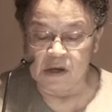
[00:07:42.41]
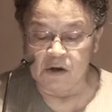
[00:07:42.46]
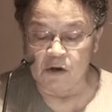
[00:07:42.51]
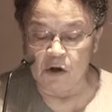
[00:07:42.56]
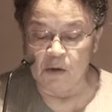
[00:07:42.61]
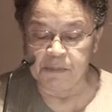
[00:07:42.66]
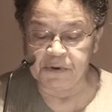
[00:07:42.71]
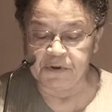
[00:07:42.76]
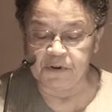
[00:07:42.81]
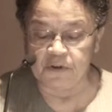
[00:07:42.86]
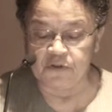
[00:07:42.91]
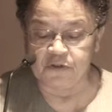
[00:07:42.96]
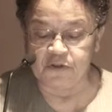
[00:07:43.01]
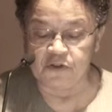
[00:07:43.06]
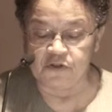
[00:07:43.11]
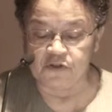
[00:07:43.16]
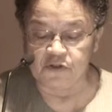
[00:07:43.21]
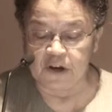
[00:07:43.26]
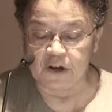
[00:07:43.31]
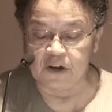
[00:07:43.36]
competence
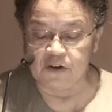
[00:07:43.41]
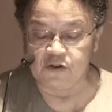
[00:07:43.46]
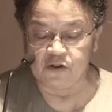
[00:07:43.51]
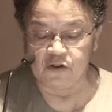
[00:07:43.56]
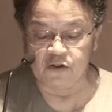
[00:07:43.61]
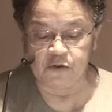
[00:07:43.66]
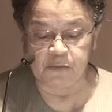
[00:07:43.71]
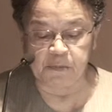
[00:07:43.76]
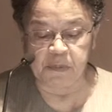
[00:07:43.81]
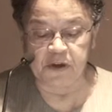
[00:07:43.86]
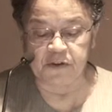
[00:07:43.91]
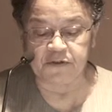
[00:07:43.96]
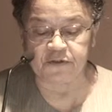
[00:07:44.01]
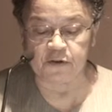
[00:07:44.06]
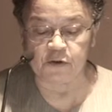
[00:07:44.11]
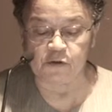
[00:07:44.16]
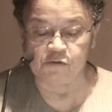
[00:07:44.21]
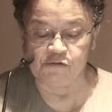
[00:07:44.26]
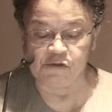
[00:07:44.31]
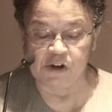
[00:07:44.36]
and diligence,
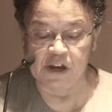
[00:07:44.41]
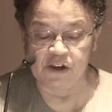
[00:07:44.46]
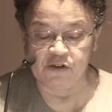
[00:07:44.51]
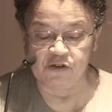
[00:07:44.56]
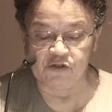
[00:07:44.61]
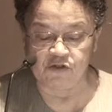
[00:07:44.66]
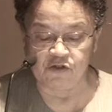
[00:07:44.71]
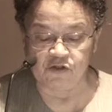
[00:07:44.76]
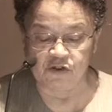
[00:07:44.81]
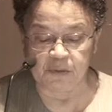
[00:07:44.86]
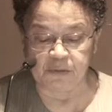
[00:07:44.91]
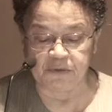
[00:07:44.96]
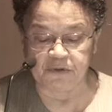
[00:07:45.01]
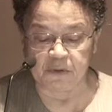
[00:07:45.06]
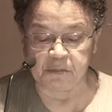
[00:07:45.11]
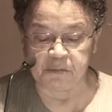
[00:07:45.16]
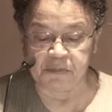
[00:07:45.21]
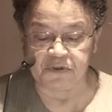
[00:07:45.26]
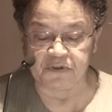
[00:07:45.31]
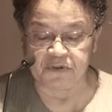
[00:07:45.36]
personal relationships
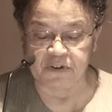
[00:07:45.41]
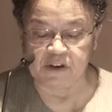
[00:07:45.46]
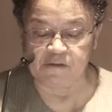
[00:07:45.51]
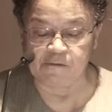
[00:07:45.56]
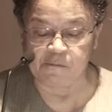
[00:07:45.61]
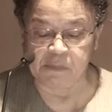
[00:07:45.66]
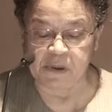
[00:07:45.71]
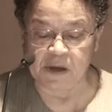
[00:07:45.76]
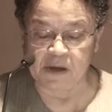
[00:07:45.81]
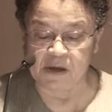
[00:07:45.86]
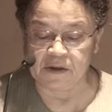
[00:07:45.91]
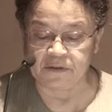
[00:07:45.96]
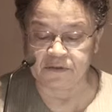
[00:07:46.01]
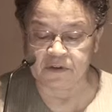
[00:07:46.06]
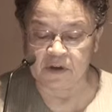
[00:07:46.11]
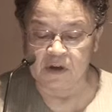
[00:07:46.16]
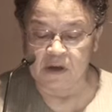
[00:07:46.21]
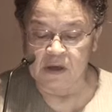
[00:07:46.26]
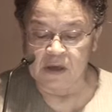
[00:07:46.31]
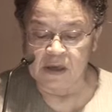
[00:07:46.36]
and perceived bias,